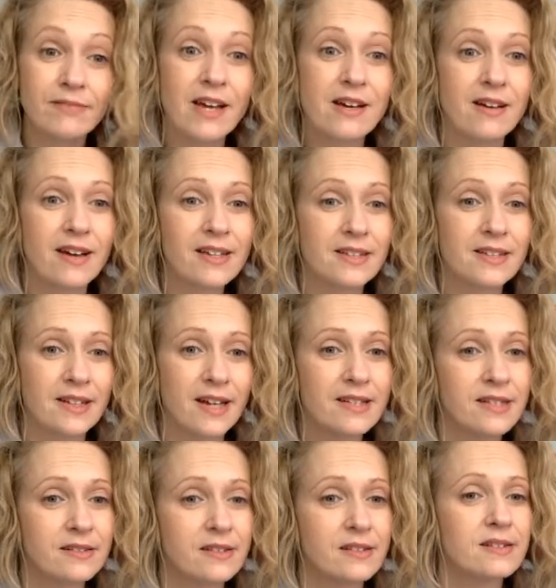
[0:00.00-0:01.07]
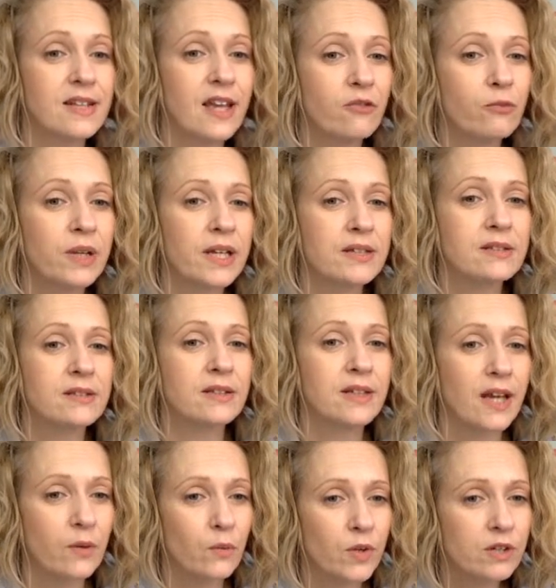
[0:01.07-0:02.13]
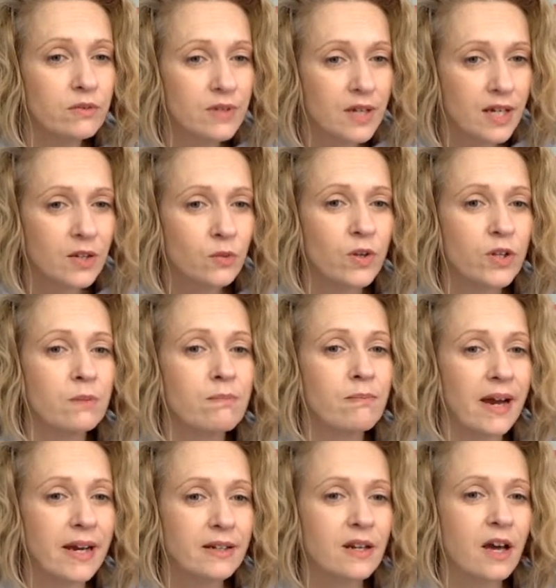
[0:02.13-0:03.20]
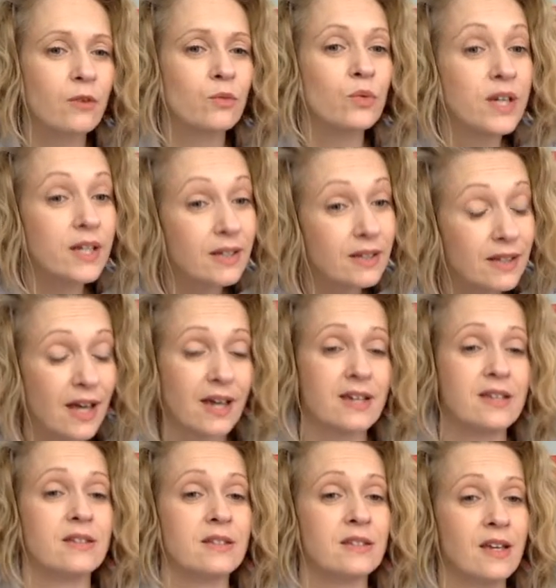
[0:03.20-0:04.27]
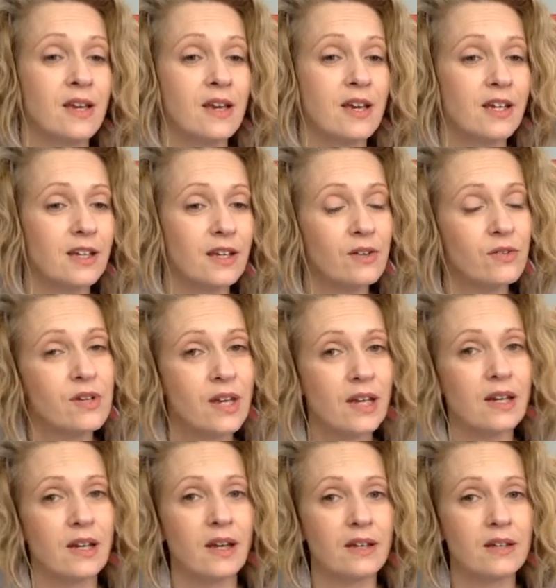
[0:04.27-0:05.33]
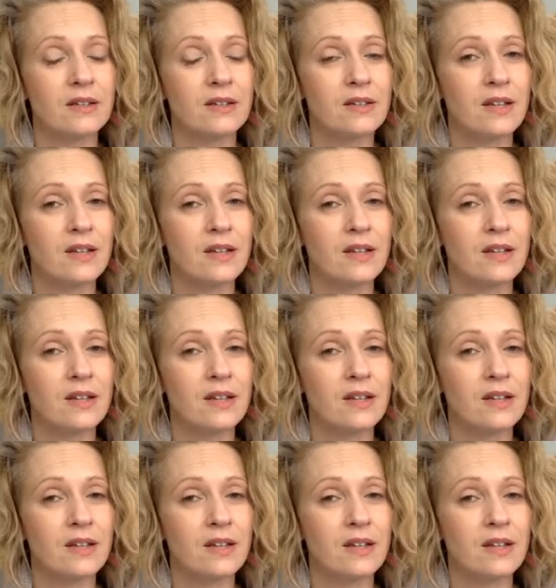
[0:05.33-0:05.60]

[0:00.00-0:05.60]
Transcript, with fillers: Oh, excellent, as it's a safe place to get what you need when you might not realize you need it.